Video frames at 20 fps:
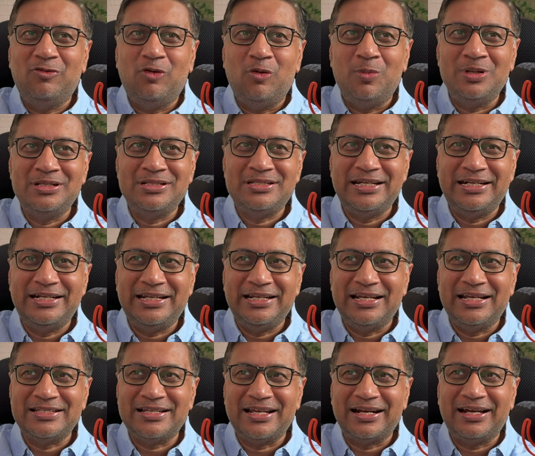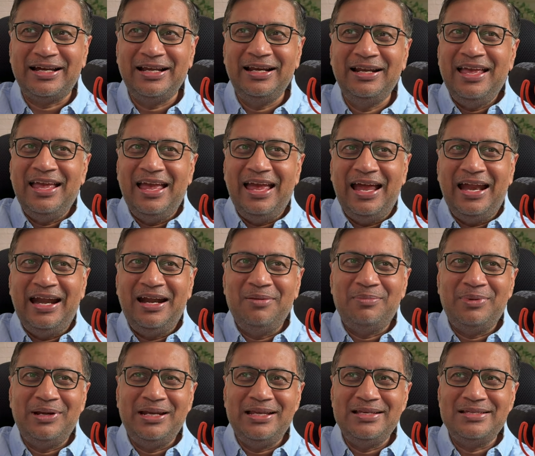Women sit in a circle and
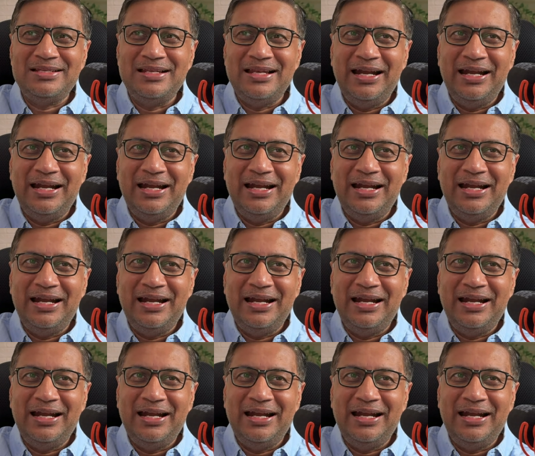money is